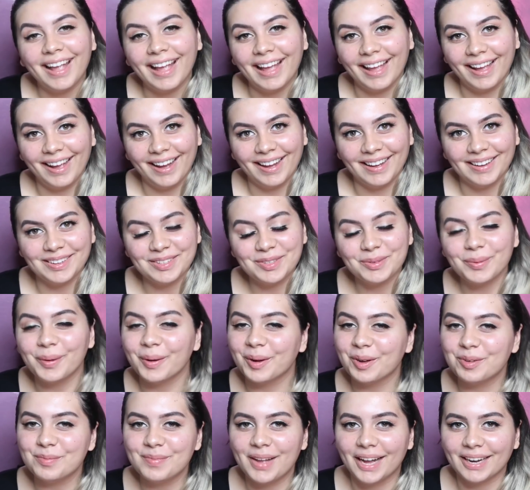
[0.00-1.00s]
Hey guys,
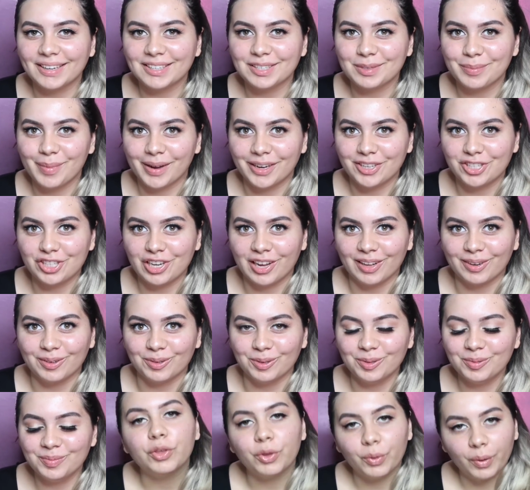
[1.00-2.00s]
welcome back to my
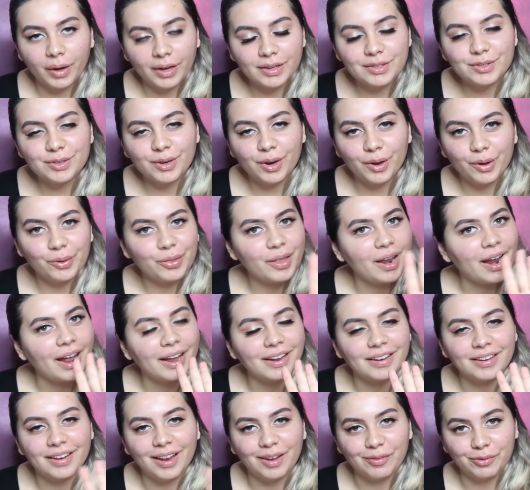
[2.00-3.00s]
channel. You guys know that
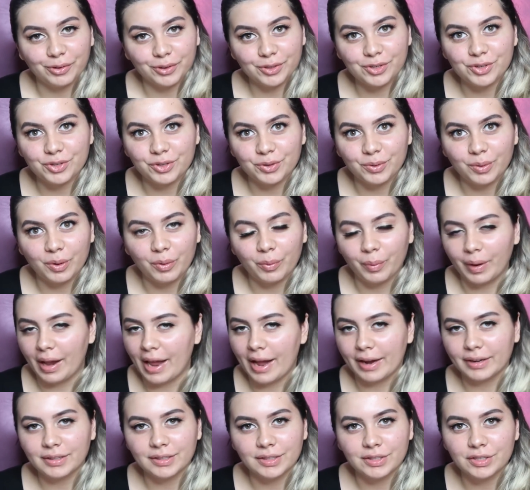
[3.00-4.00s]
I never do
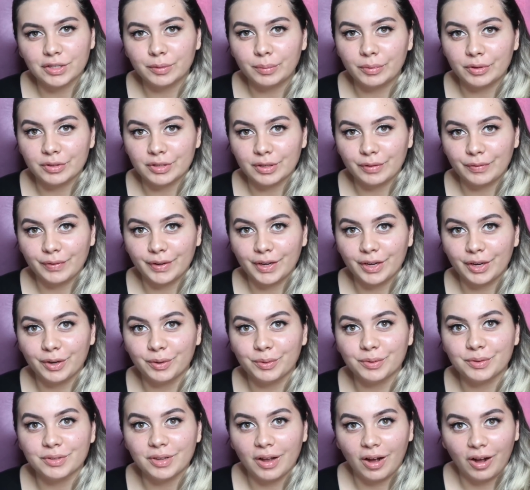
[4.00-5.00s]
reacting to music
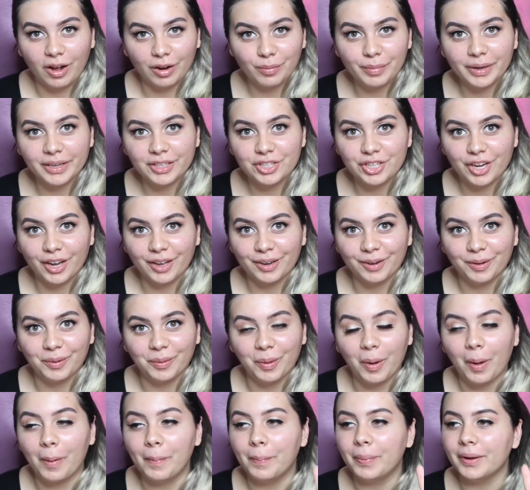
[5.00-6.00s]
videos on my
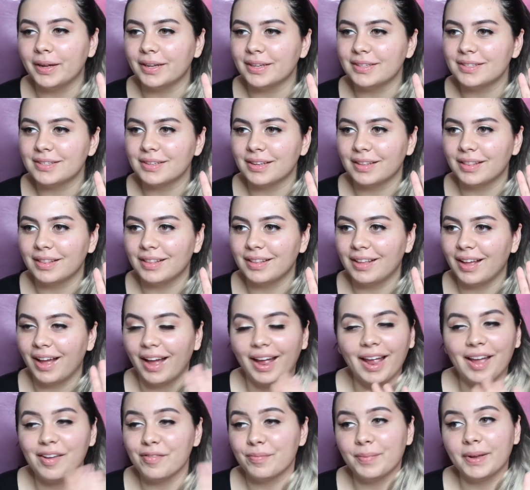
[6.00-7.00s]
channel, but
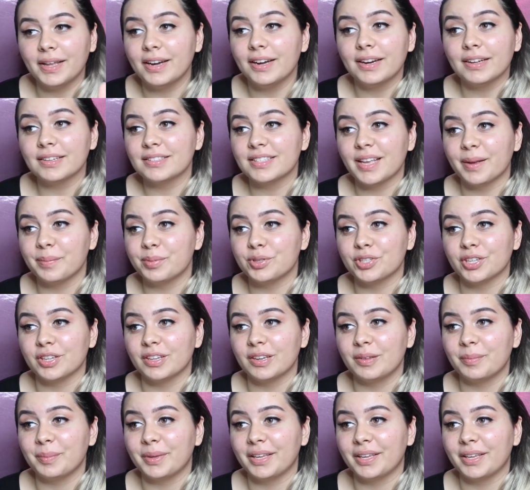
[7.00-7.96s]
I have made an exception